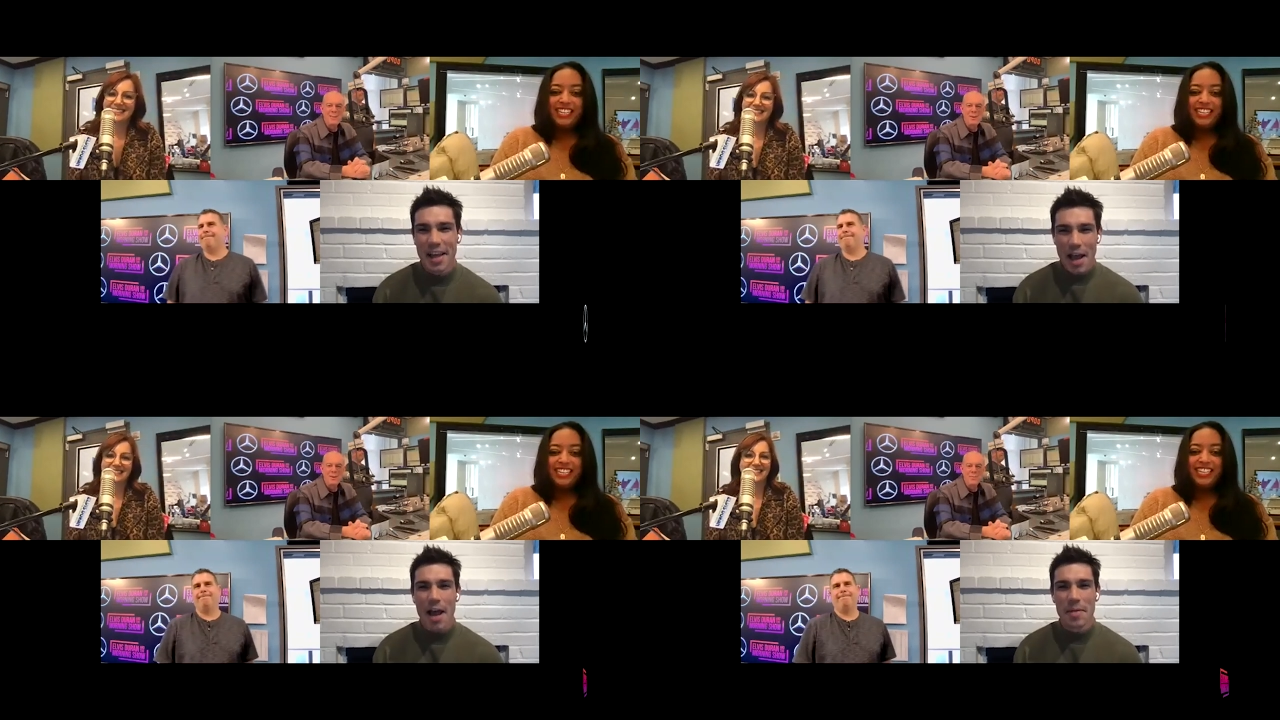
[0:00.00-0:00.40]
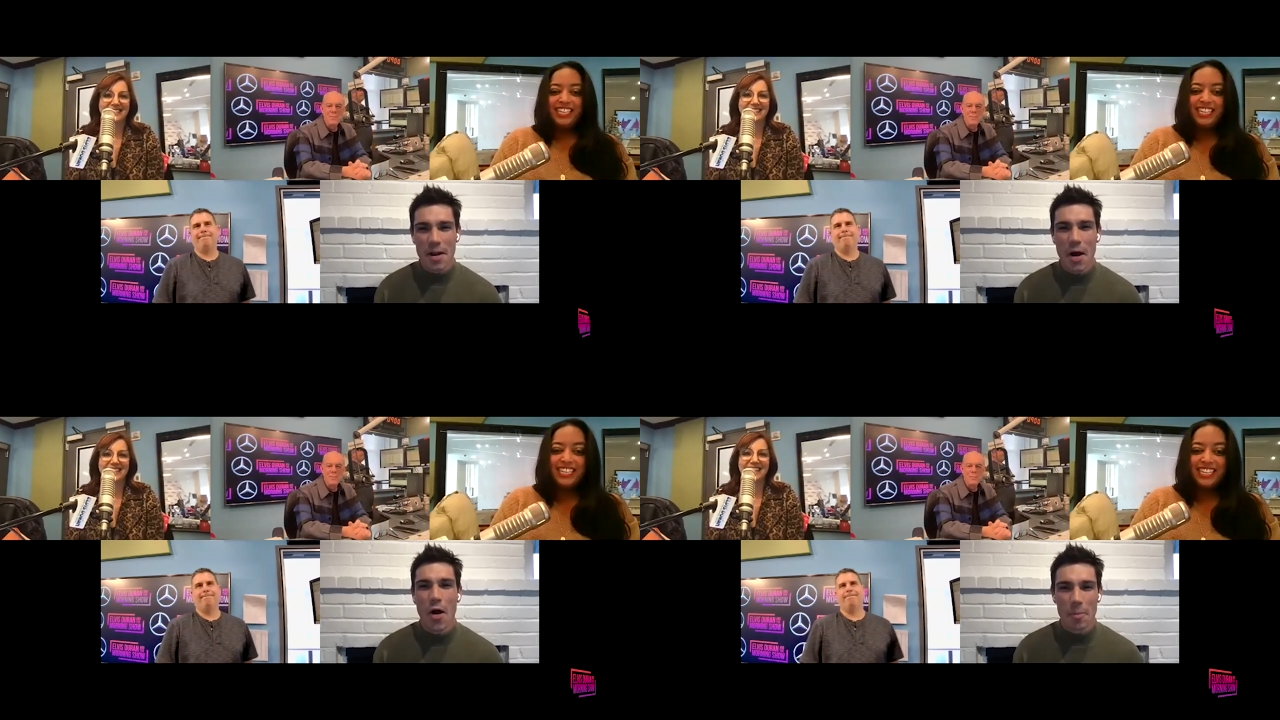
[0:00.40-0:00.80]

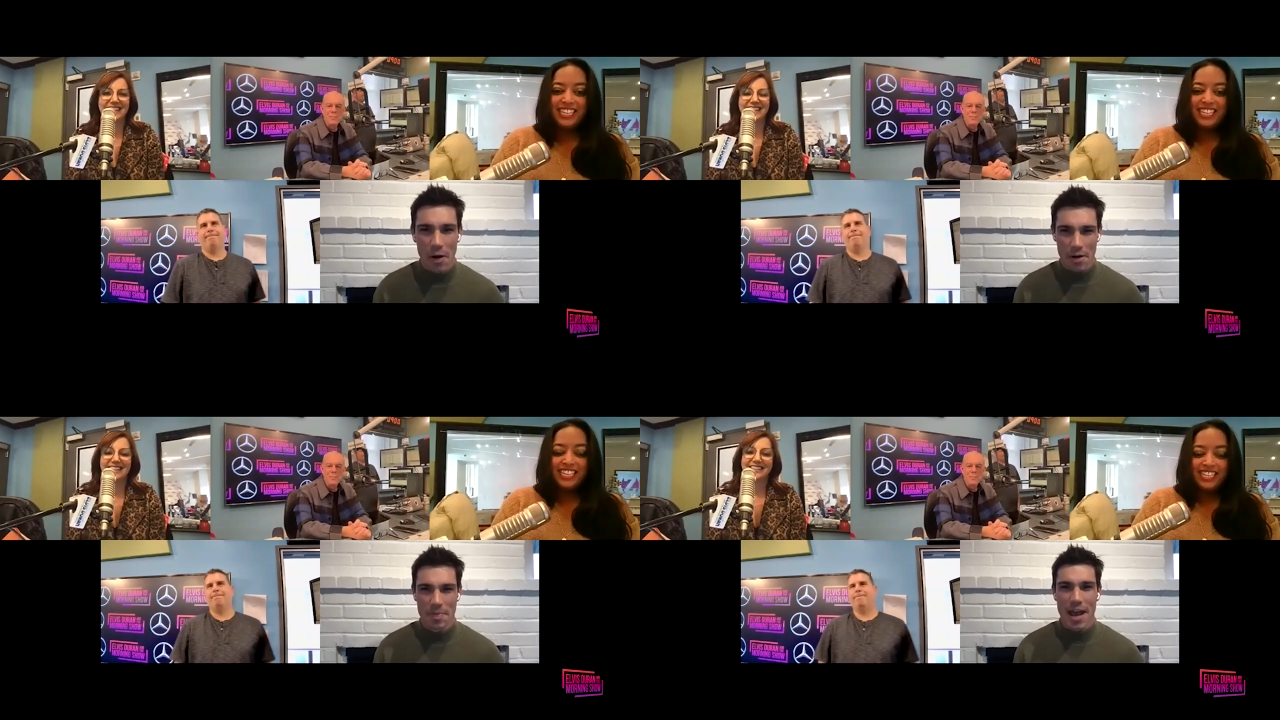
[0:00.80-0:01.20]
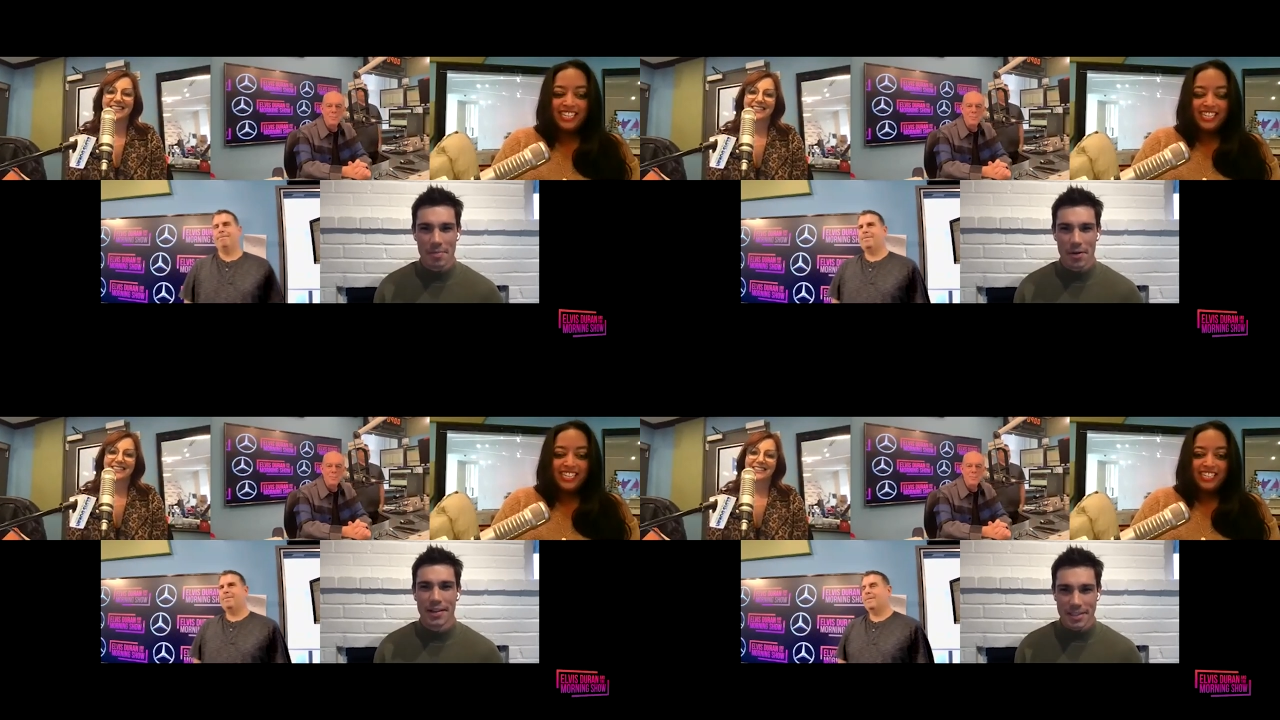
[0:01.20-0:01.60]
Speaker 1: I mean,
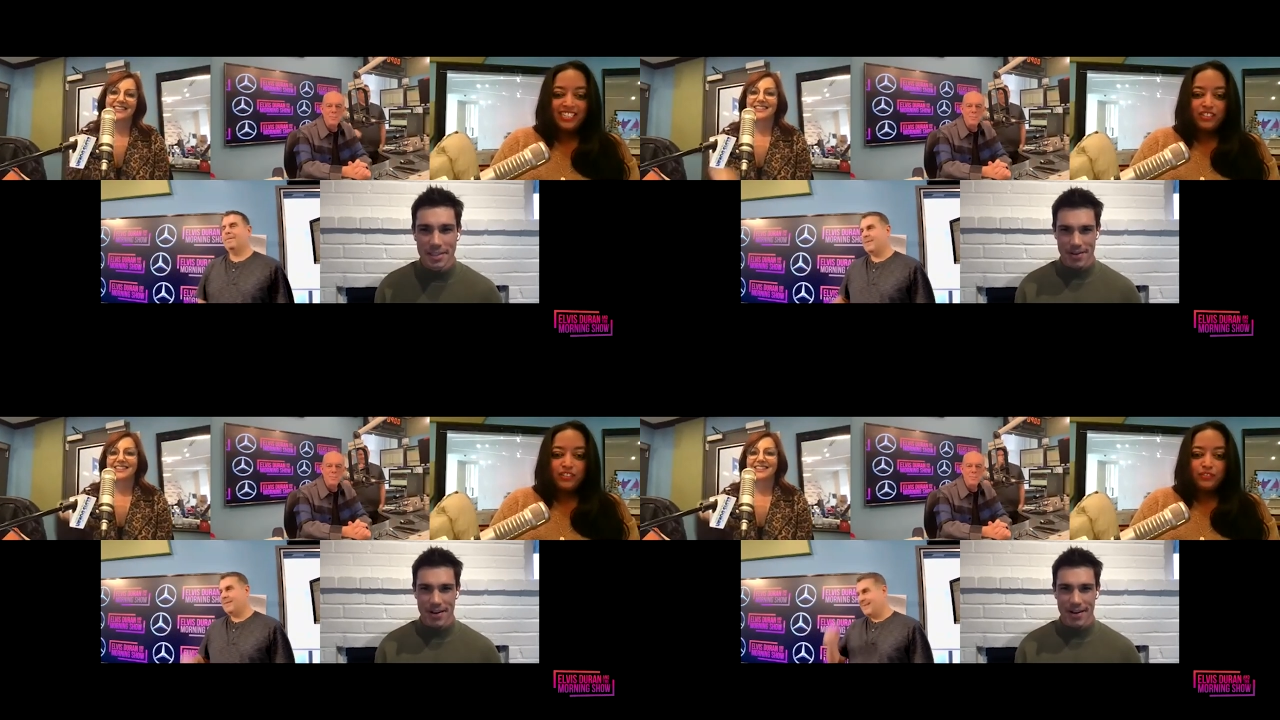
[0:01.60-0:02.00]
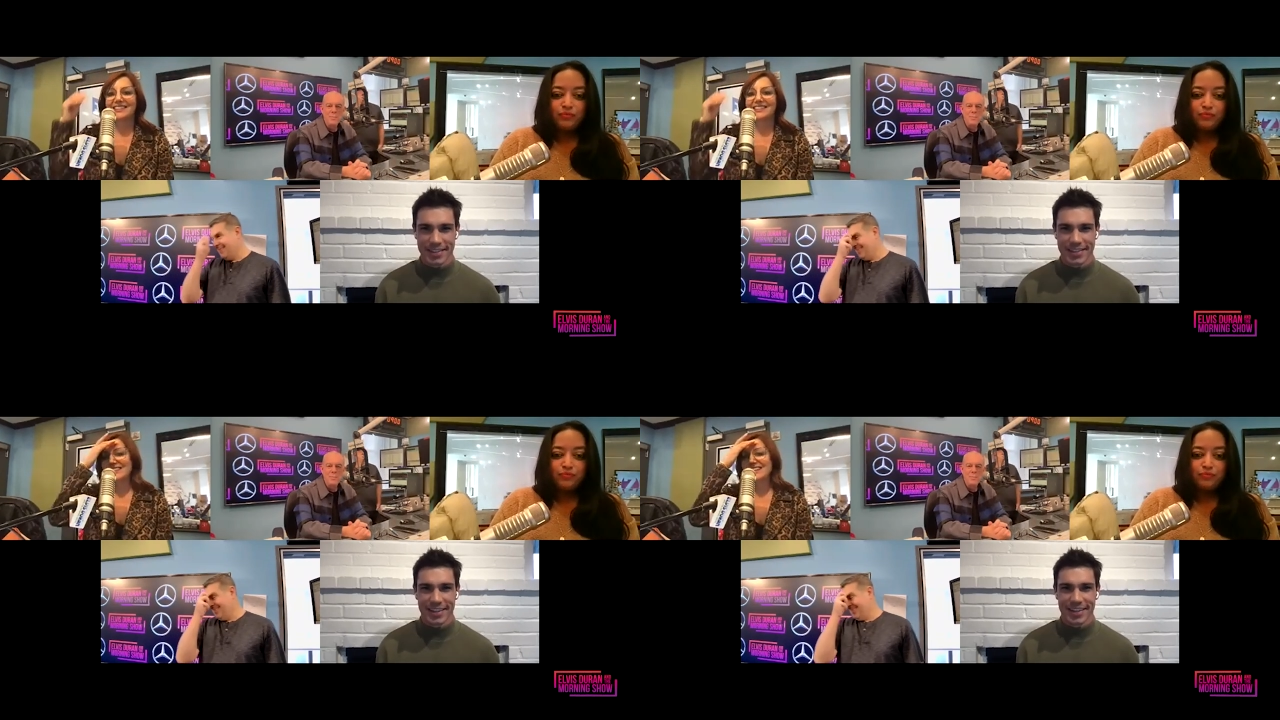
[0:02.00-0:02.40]
Hallmark Bad Boy. Let's
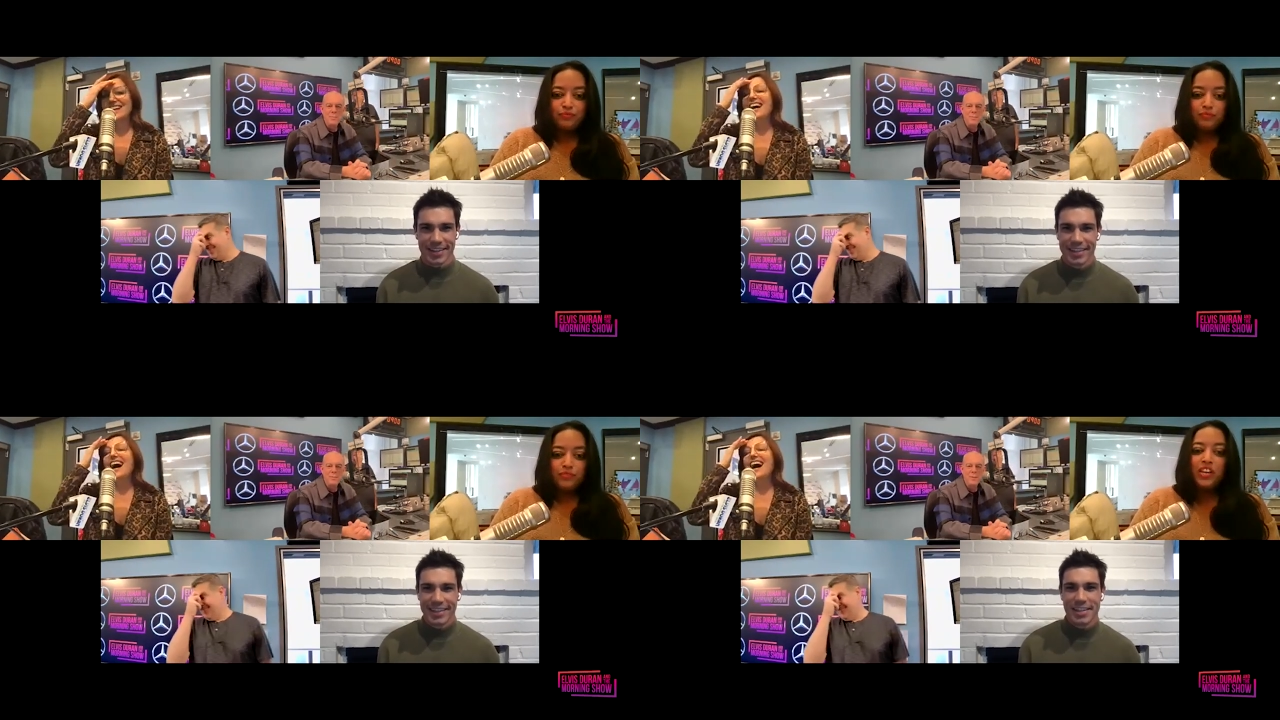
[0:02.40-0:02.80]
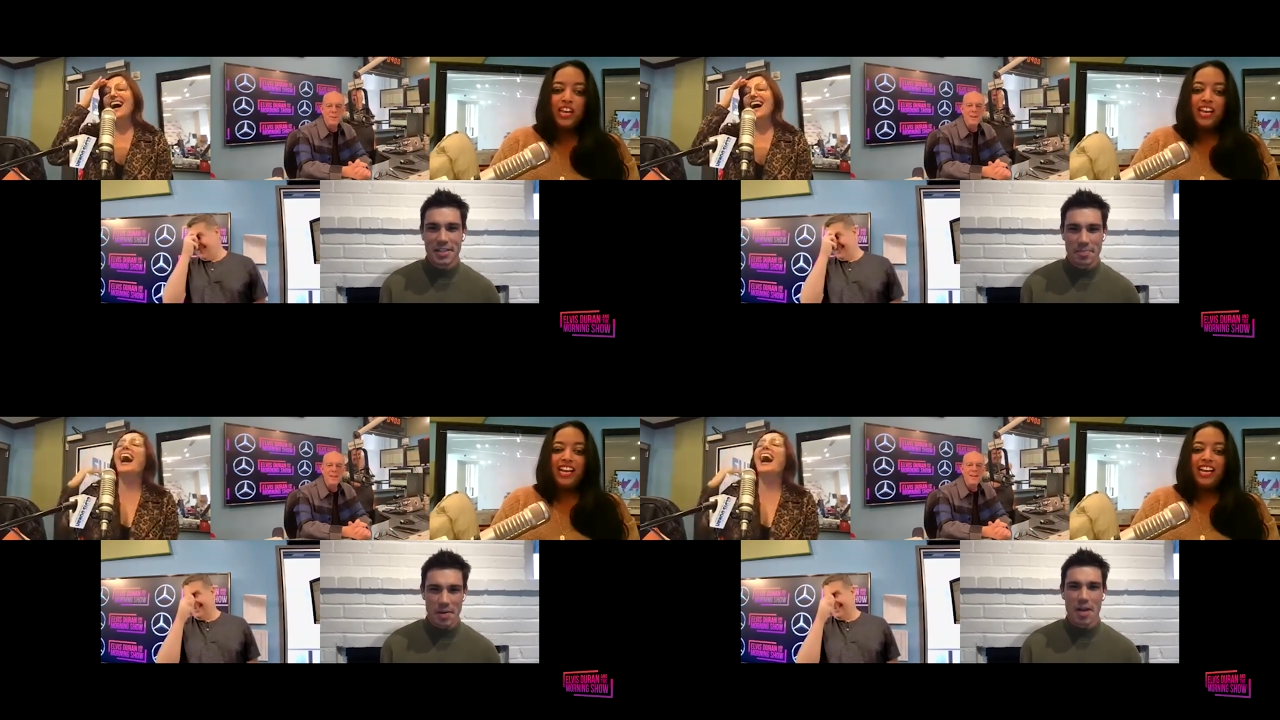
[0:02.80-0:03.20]
be honest here.
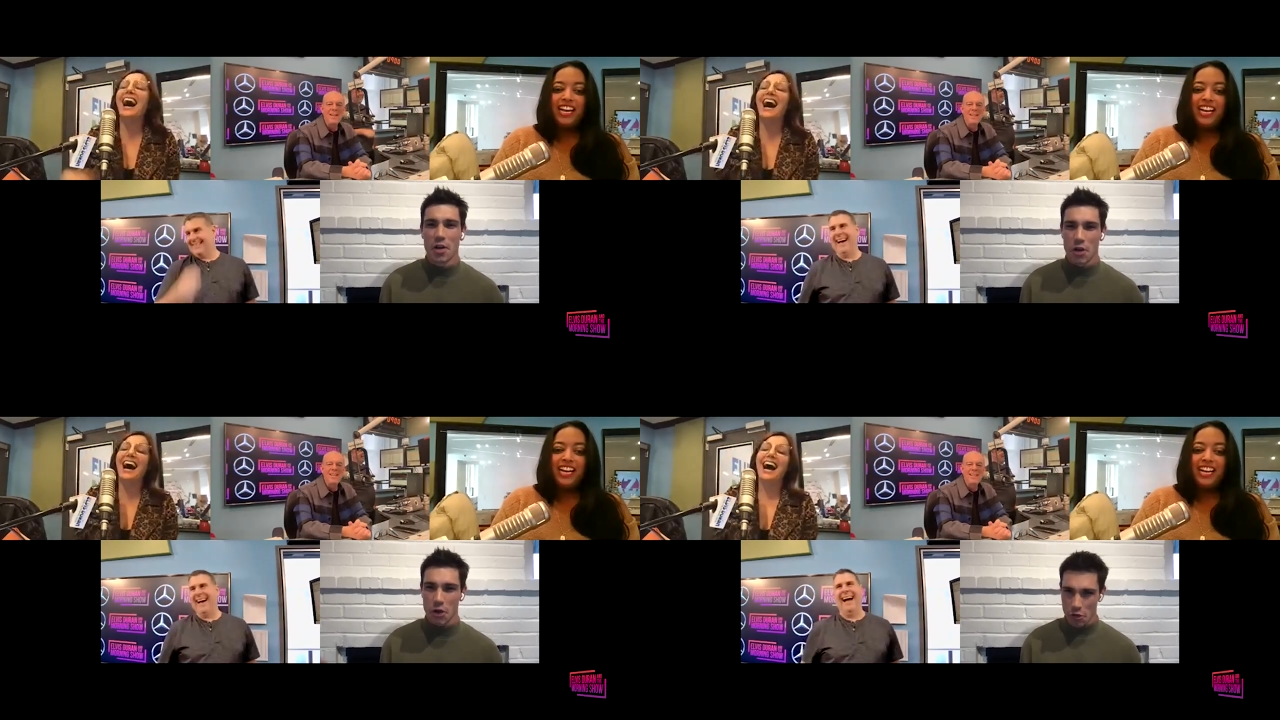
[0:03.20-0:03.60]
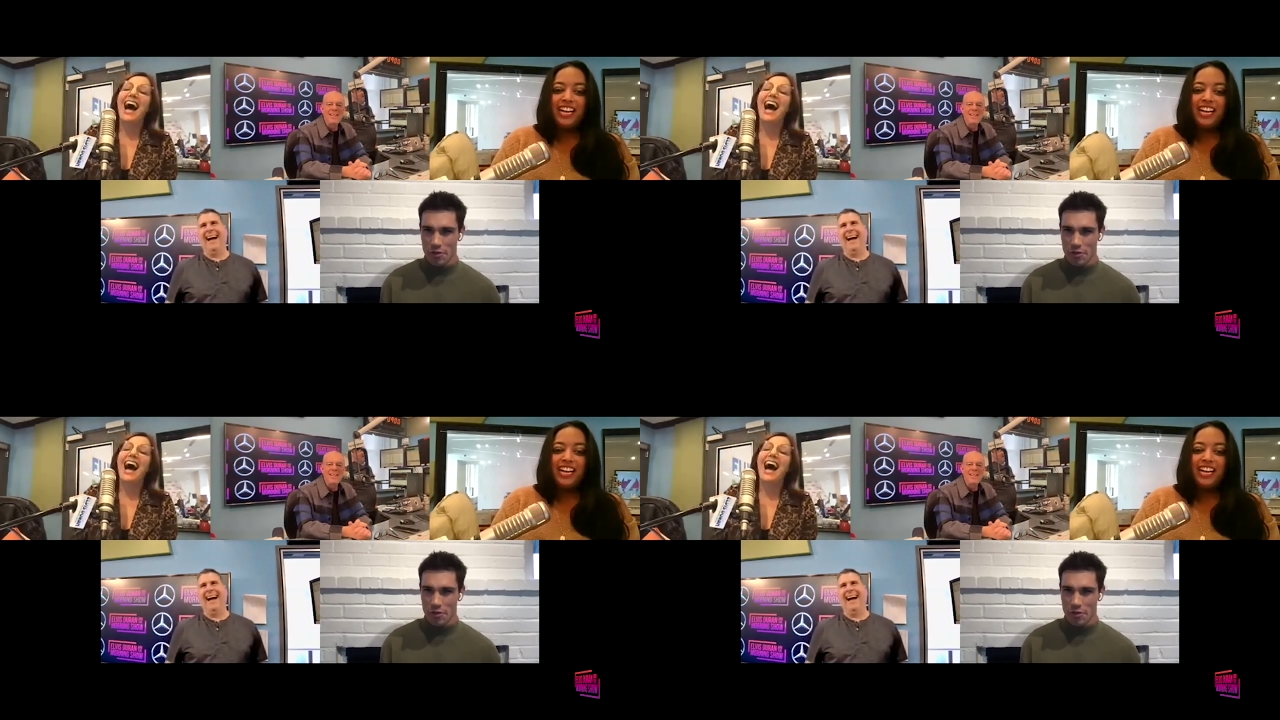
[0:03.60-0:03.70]
Is a bit of